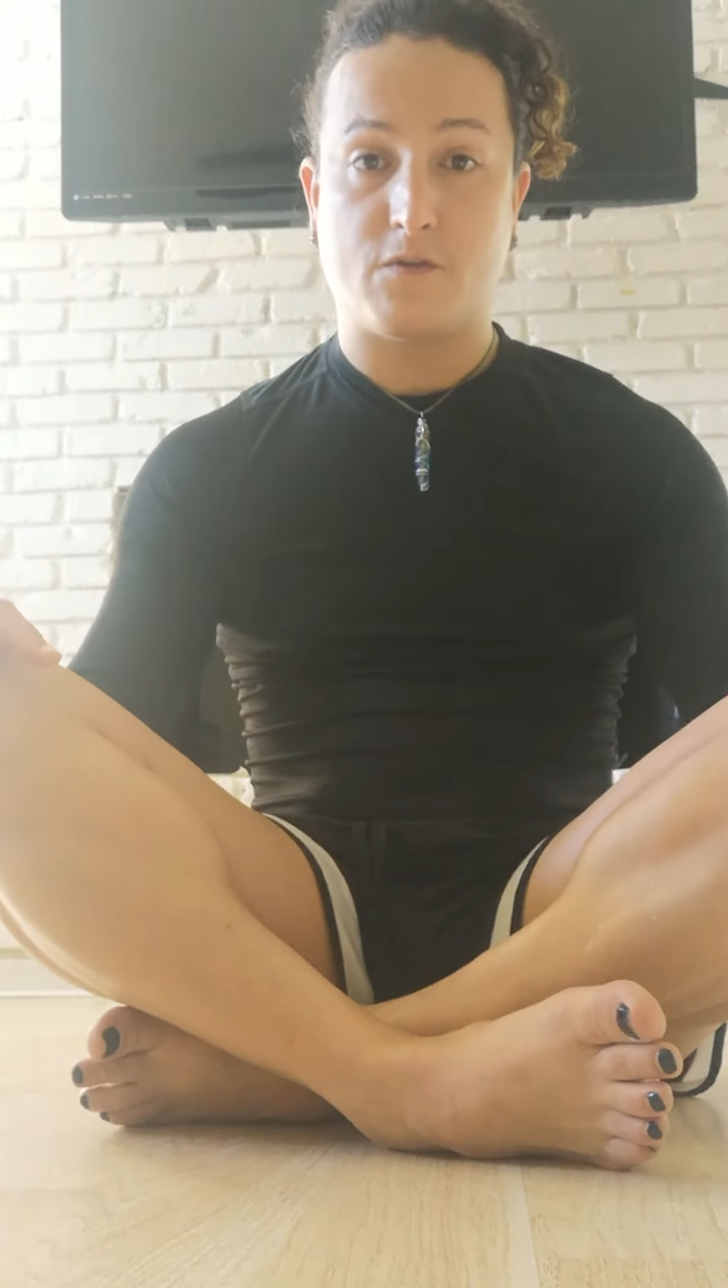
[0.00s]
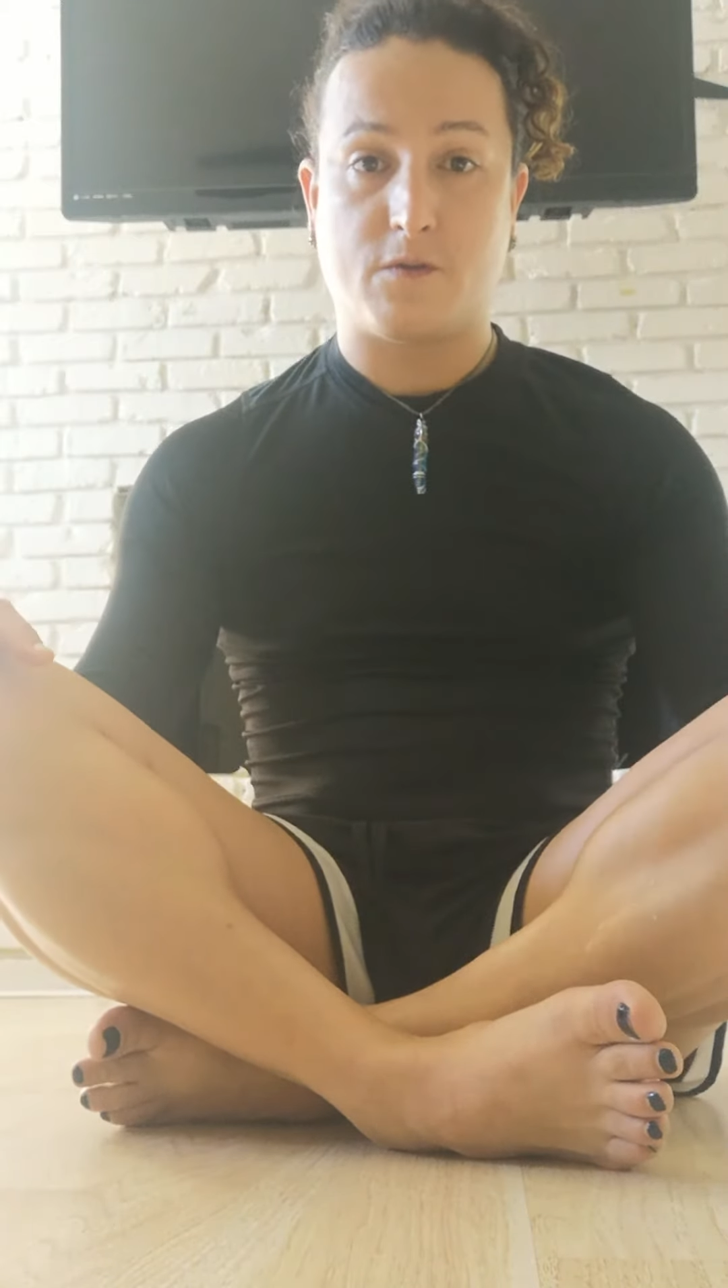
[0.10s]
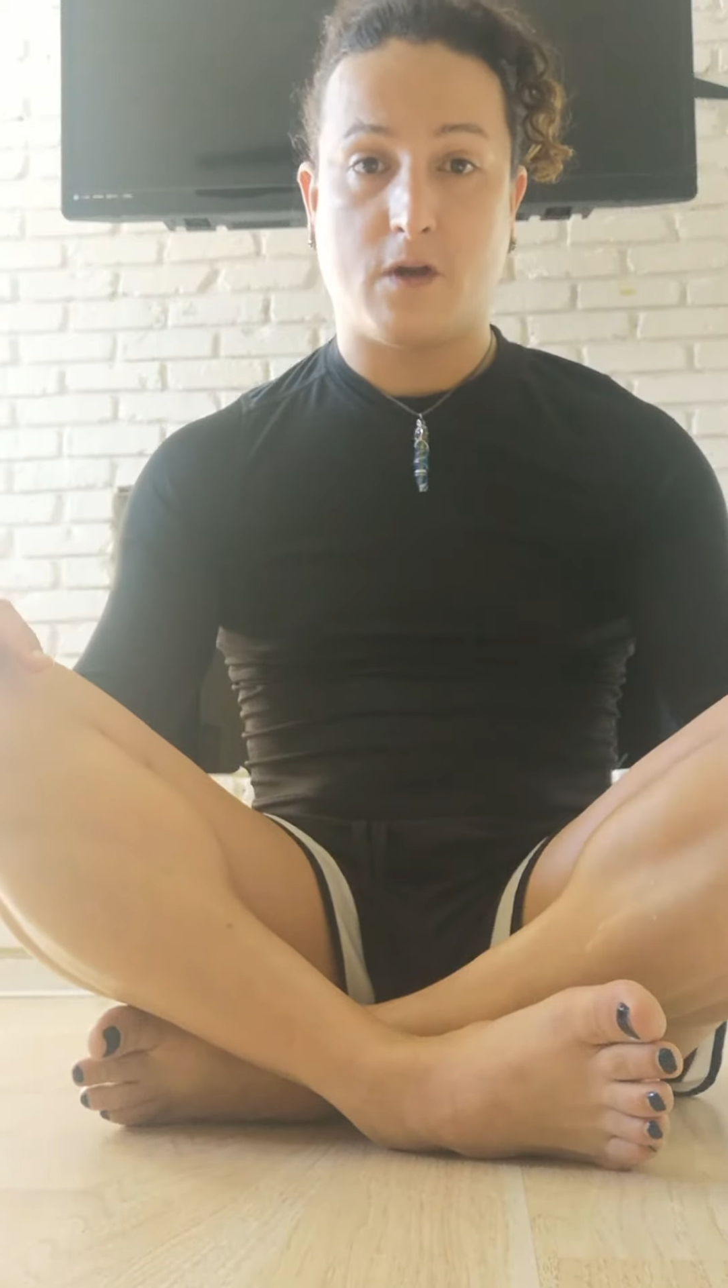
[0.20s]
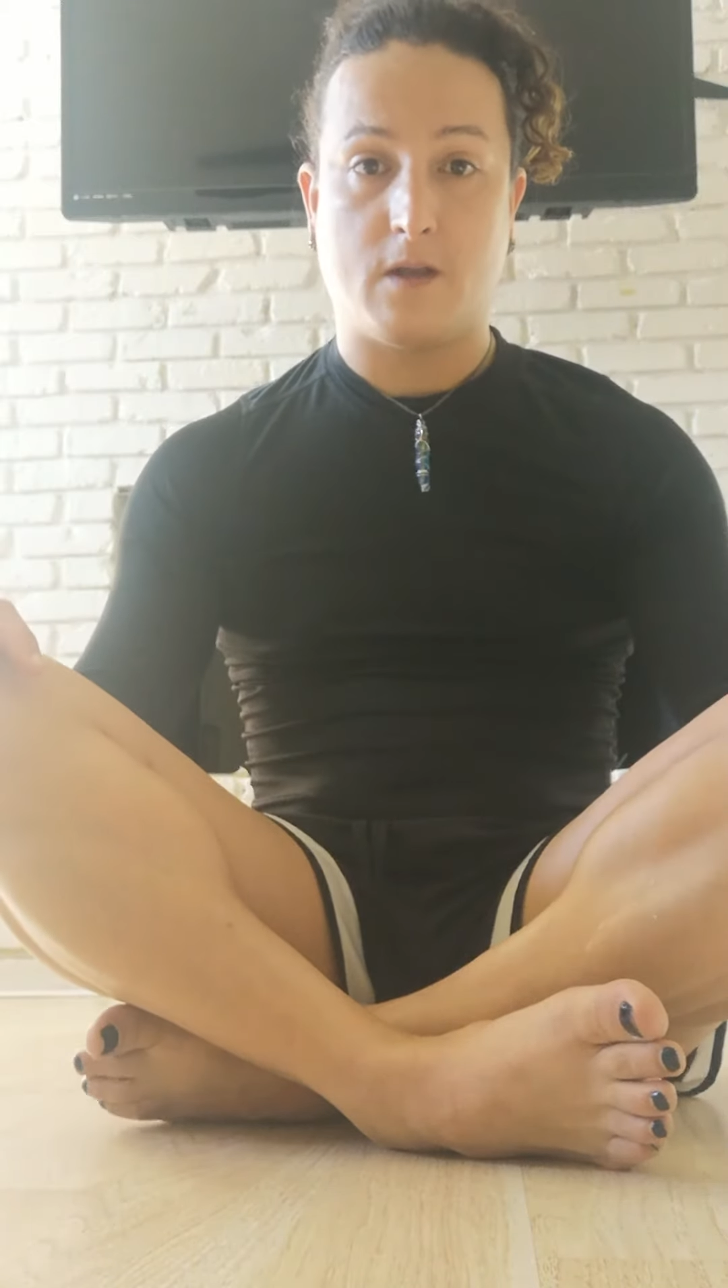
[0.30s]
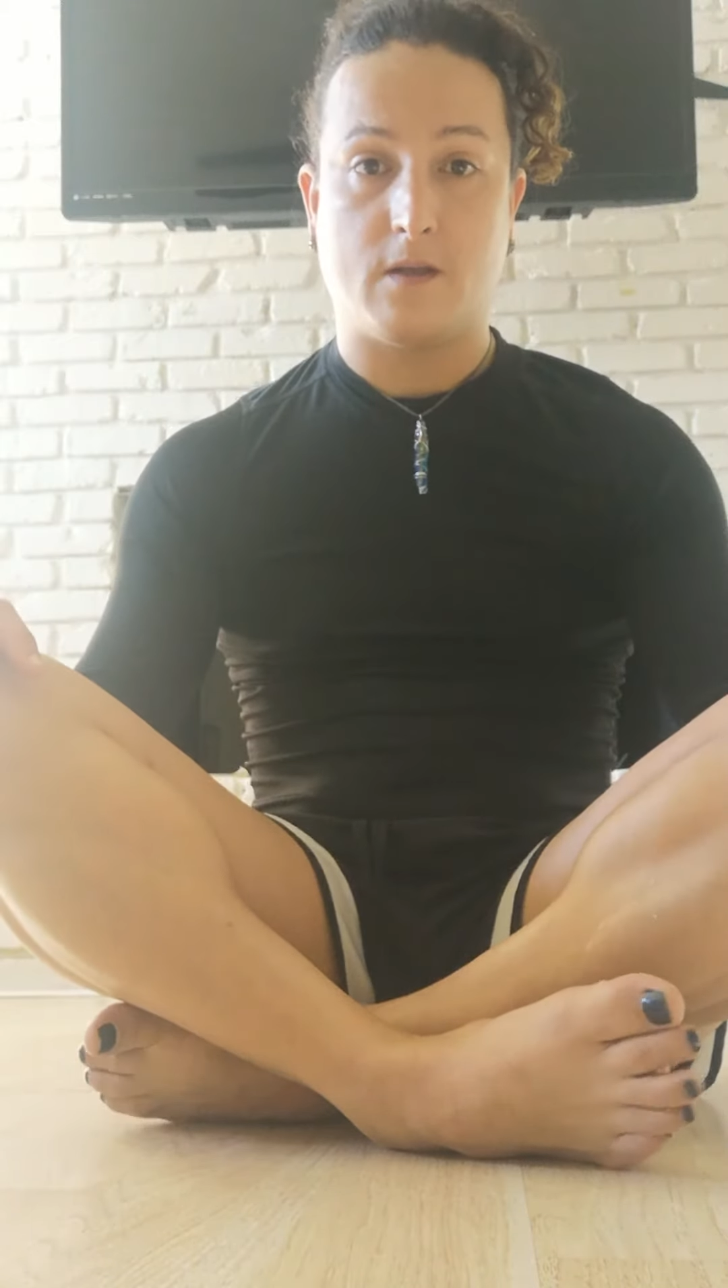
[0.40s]
of
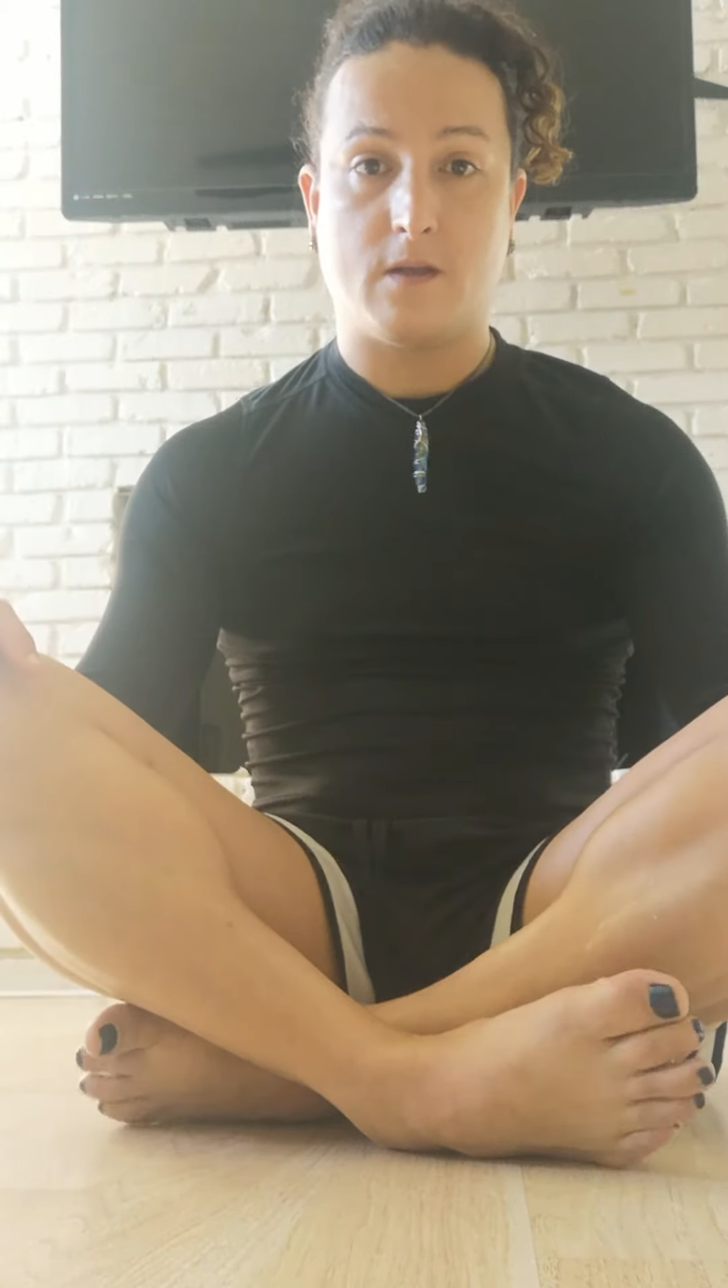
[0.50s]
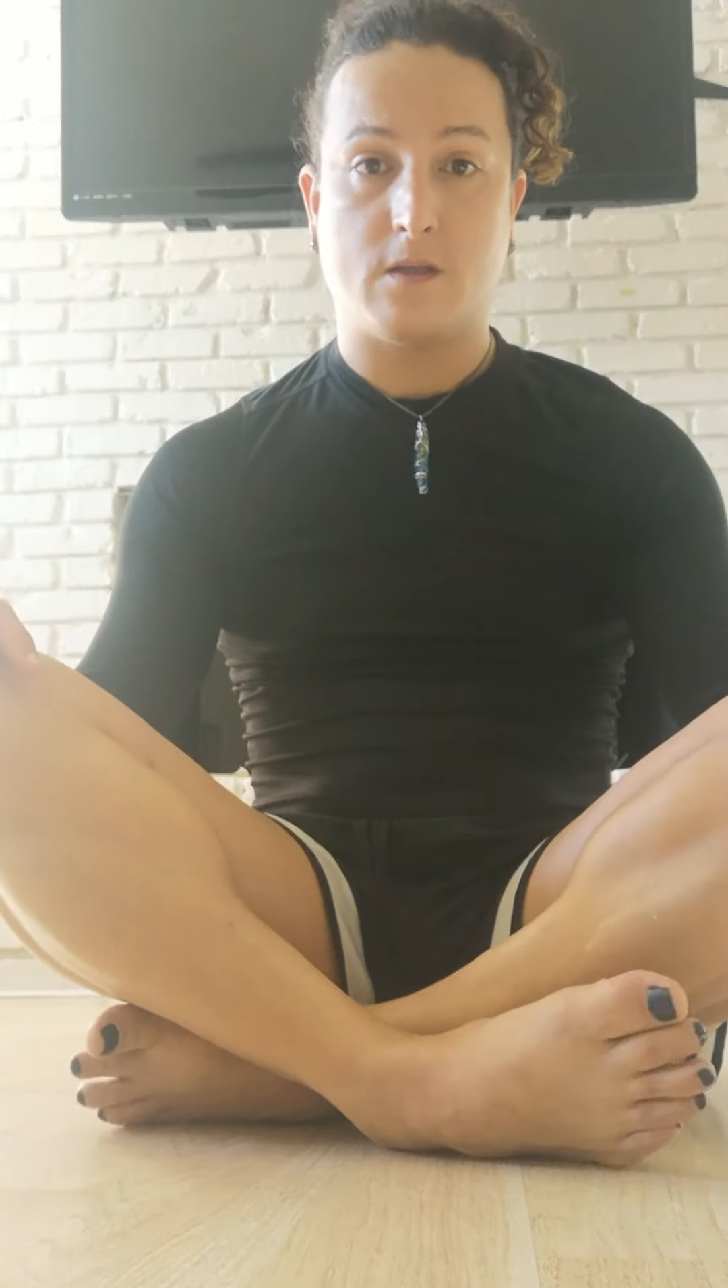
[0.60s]
God.